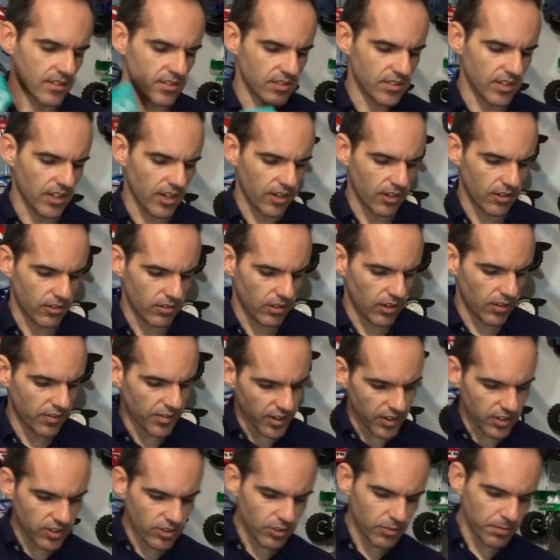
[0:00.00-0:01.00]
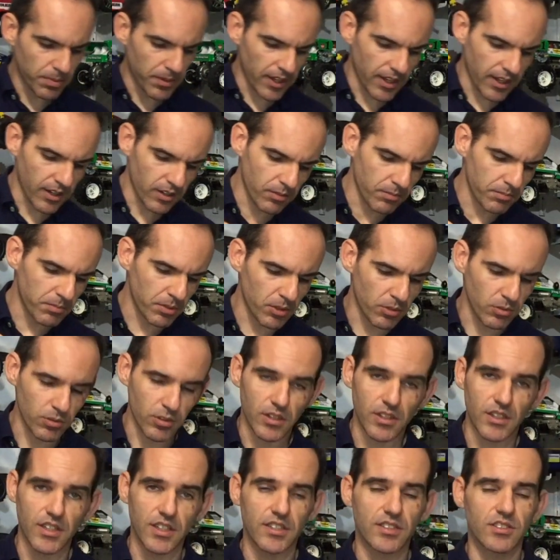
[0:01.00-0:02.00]
So if I do plan on
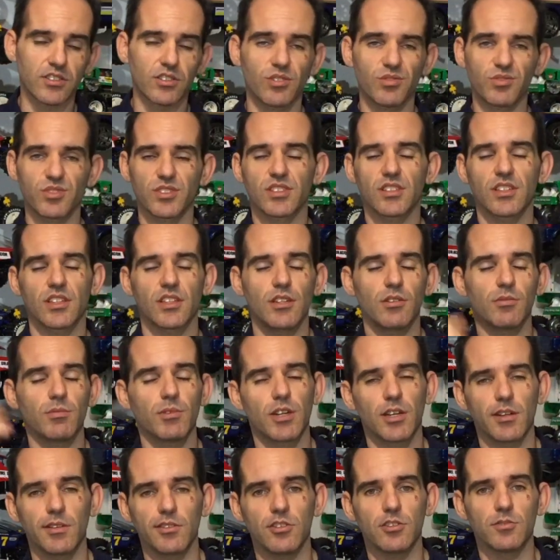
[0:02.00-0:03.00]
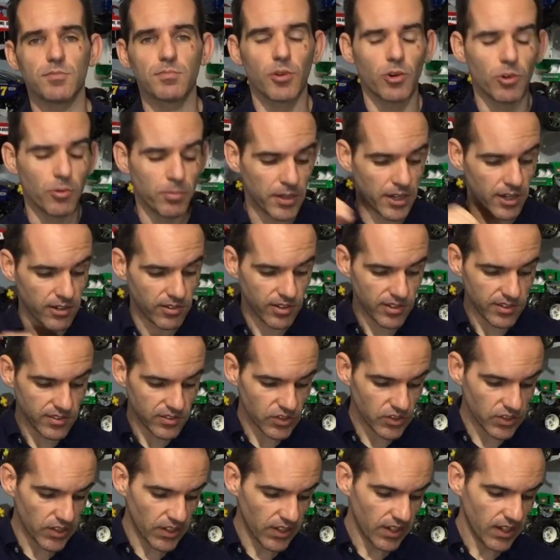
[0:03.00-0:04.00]
building this, obviously we're going to use ball bearings.